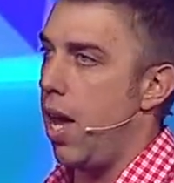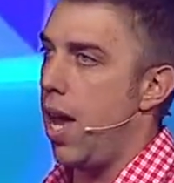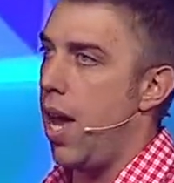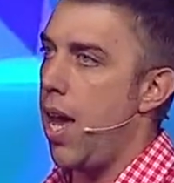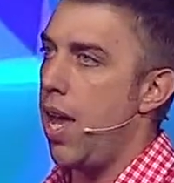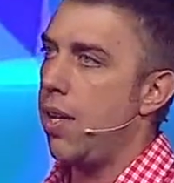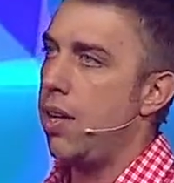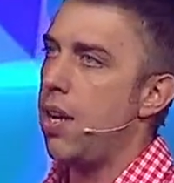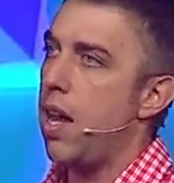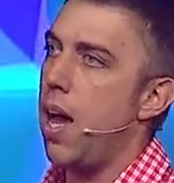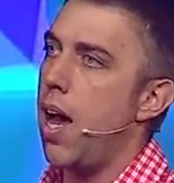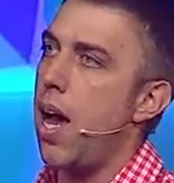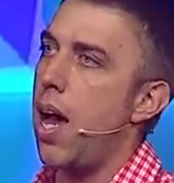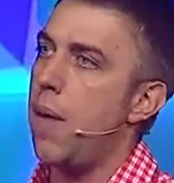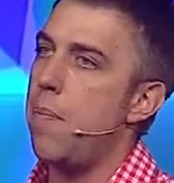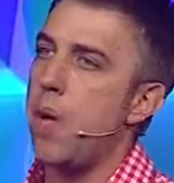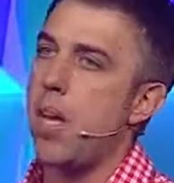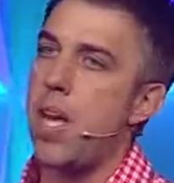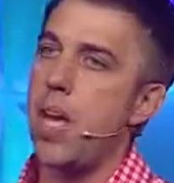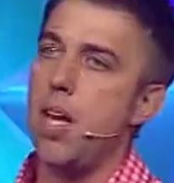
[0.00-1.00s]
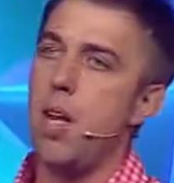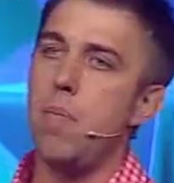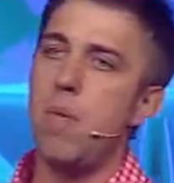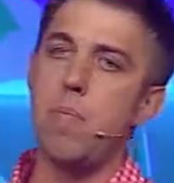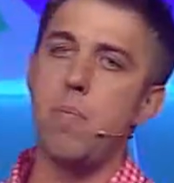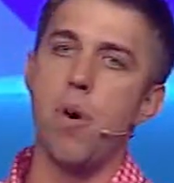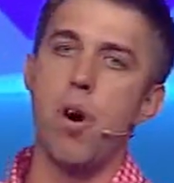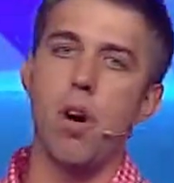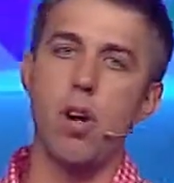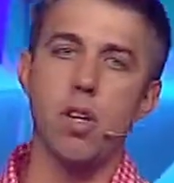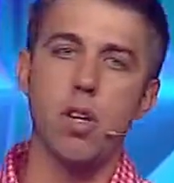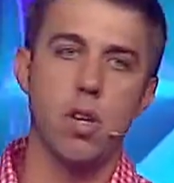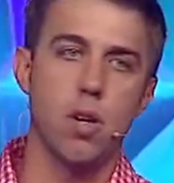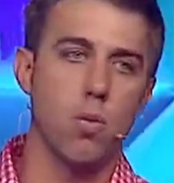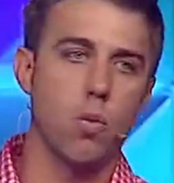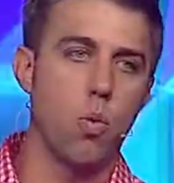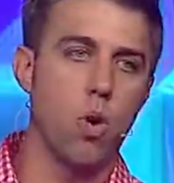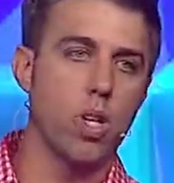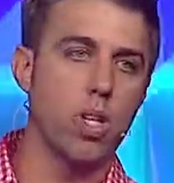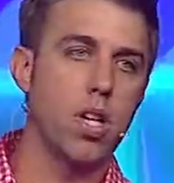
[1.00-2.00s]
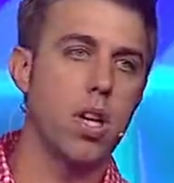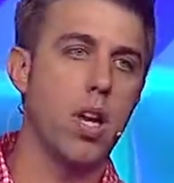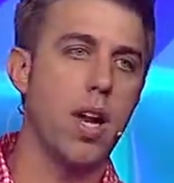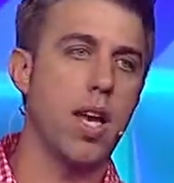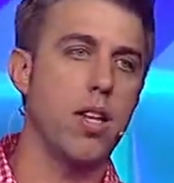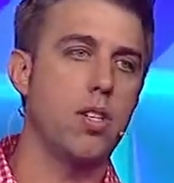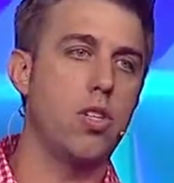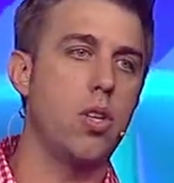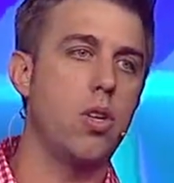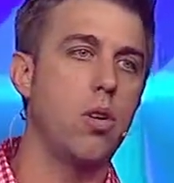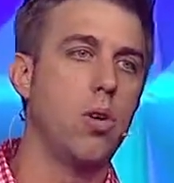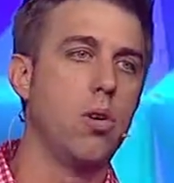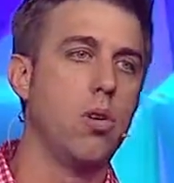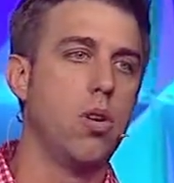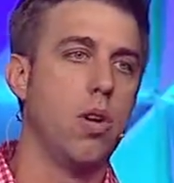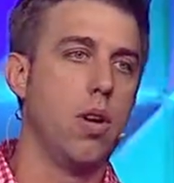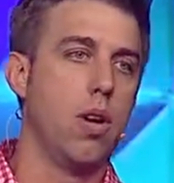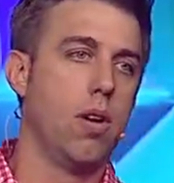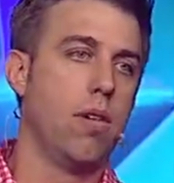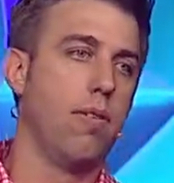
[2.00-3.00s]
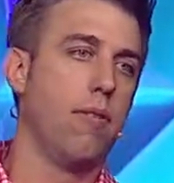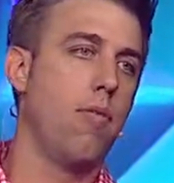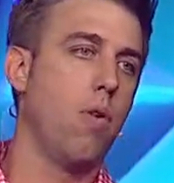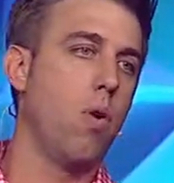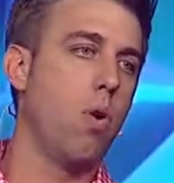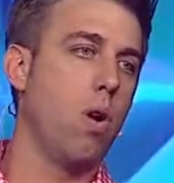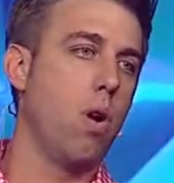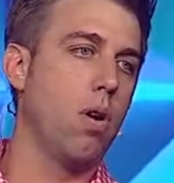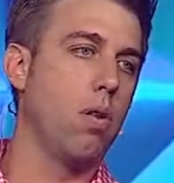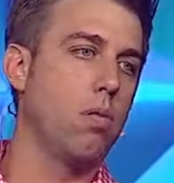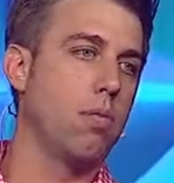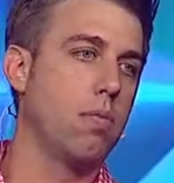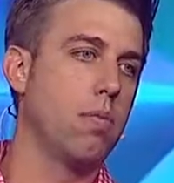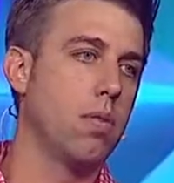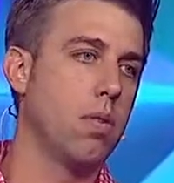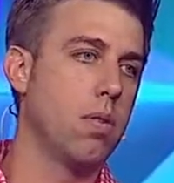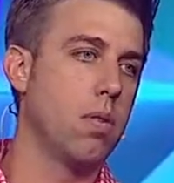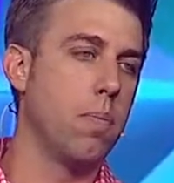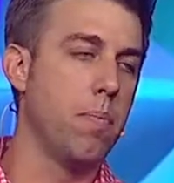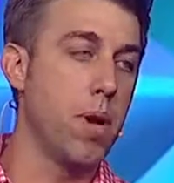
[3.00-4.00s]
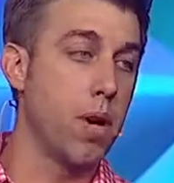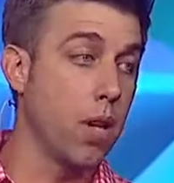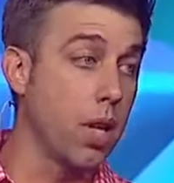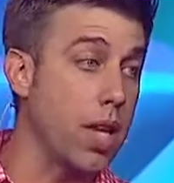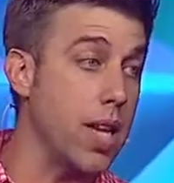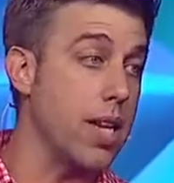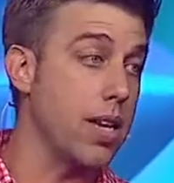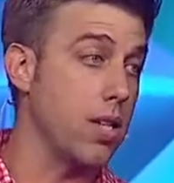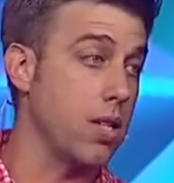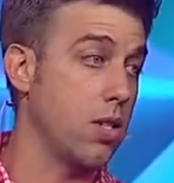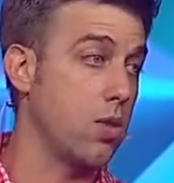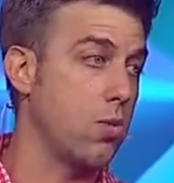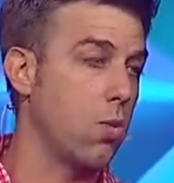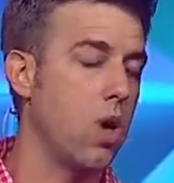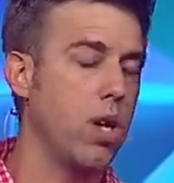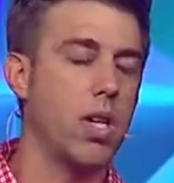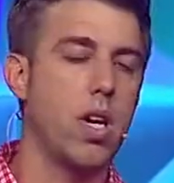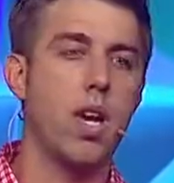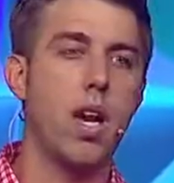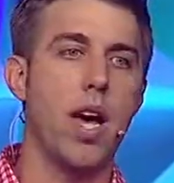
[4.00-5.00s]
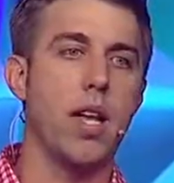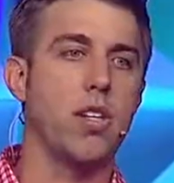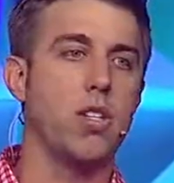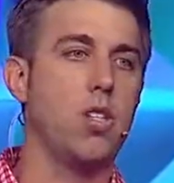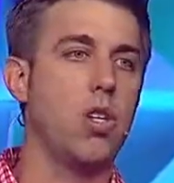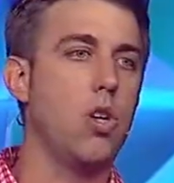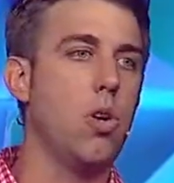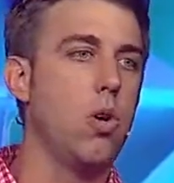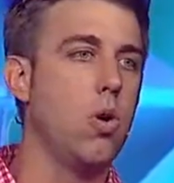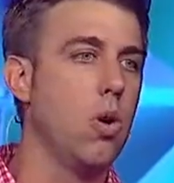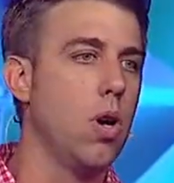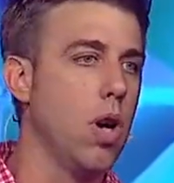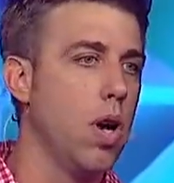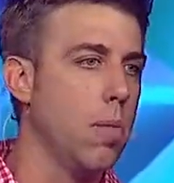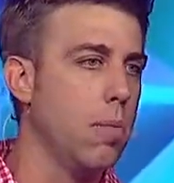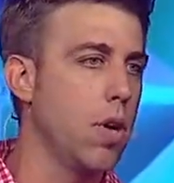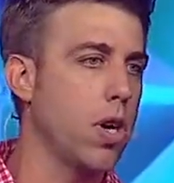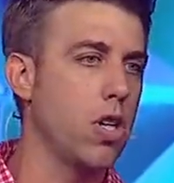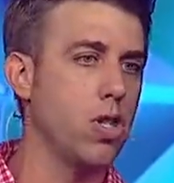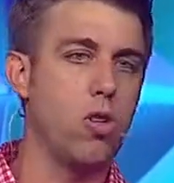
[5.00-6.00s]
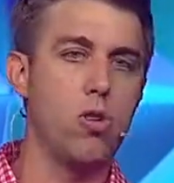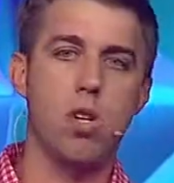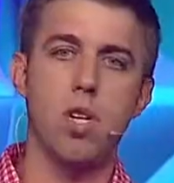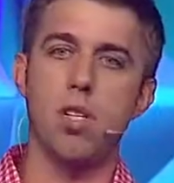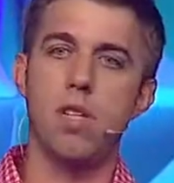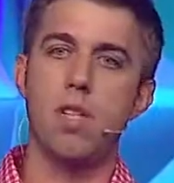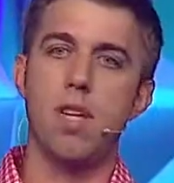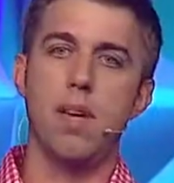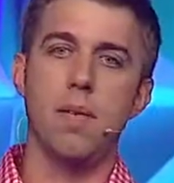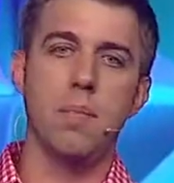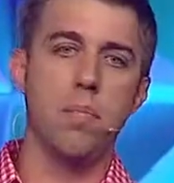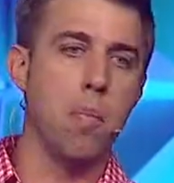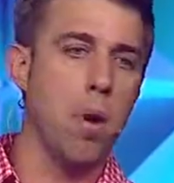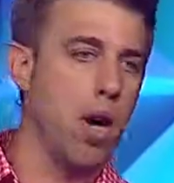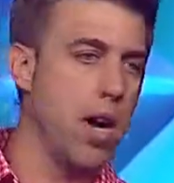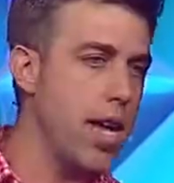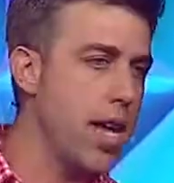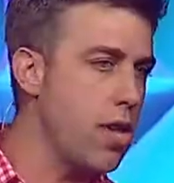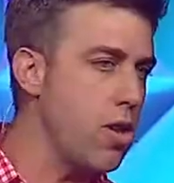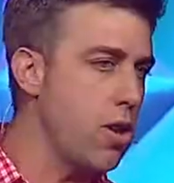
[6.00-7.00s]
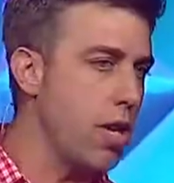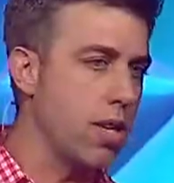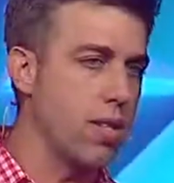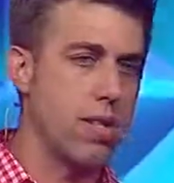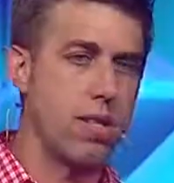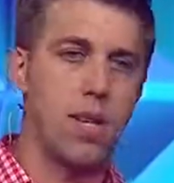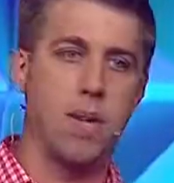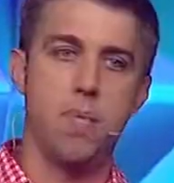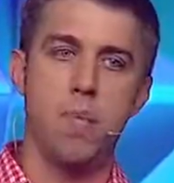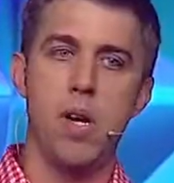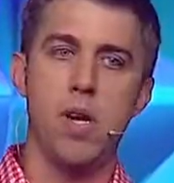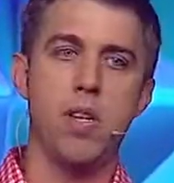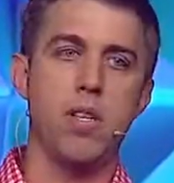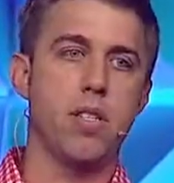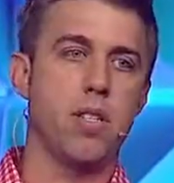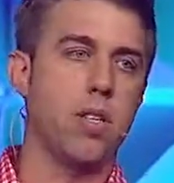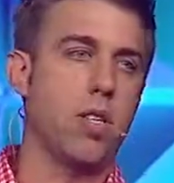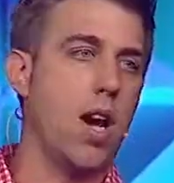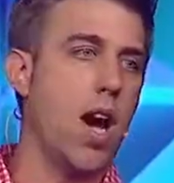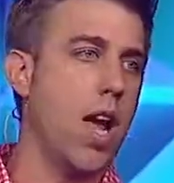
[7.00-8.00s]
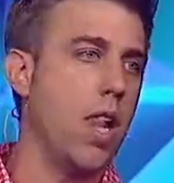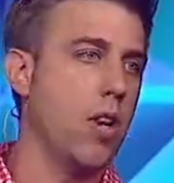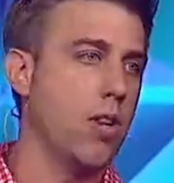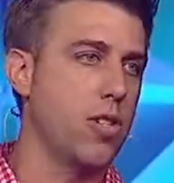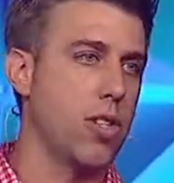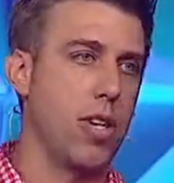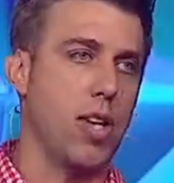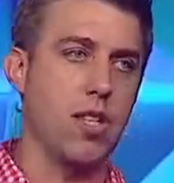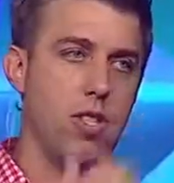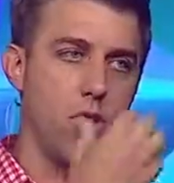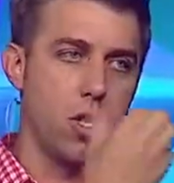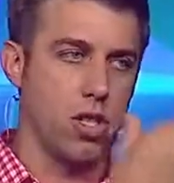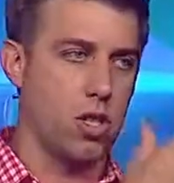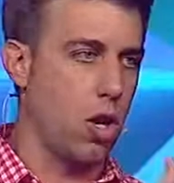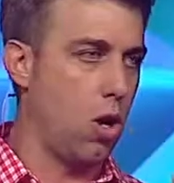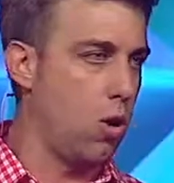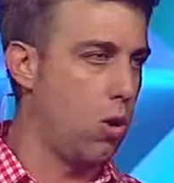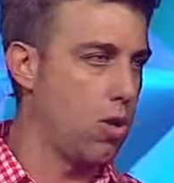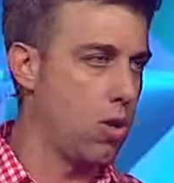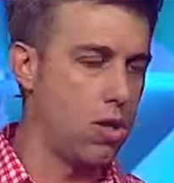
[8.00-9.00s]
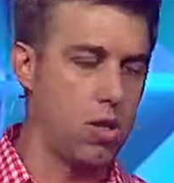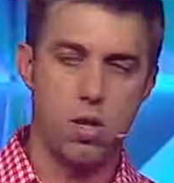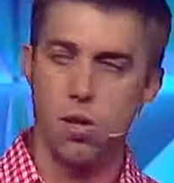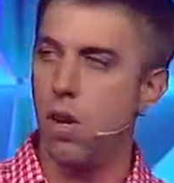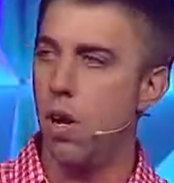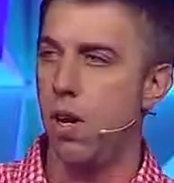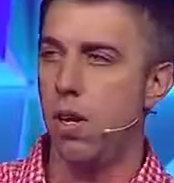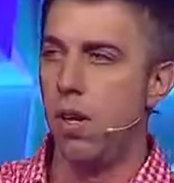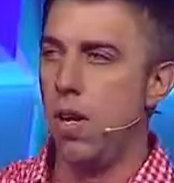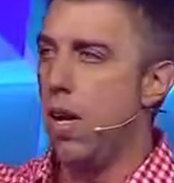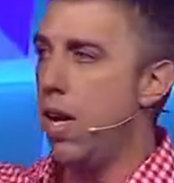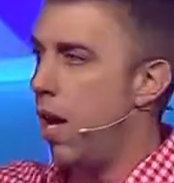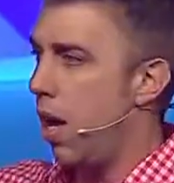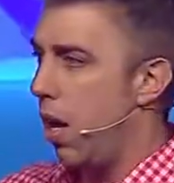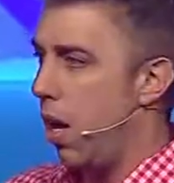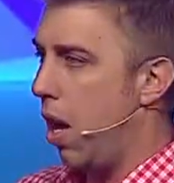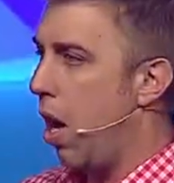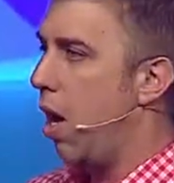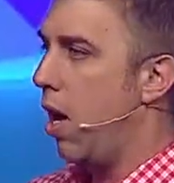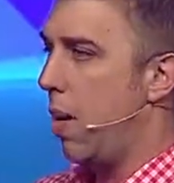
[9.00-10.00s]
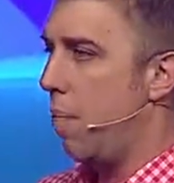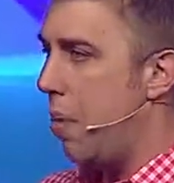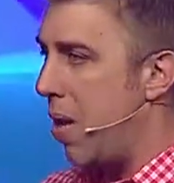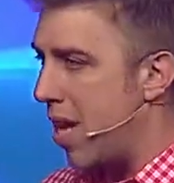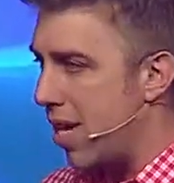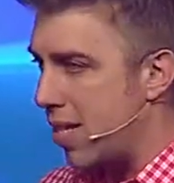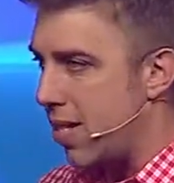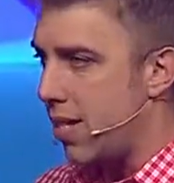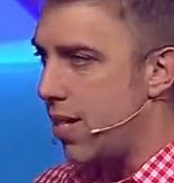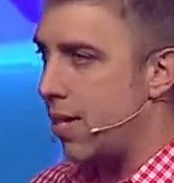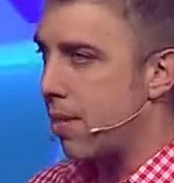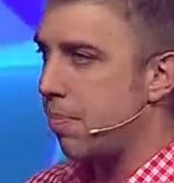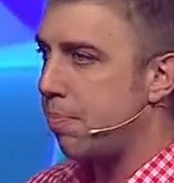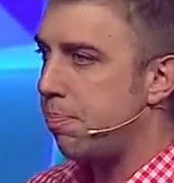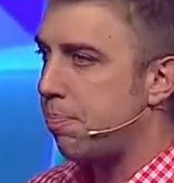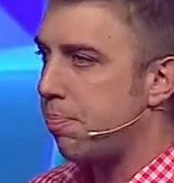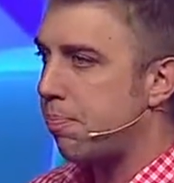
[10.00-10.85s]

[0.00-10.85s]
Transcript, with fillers: And I began to be burdened. What could I do for the Middle East? What could I do? Because you could send money, you can send millions of dollars, and it just goes into a, a, an abyss.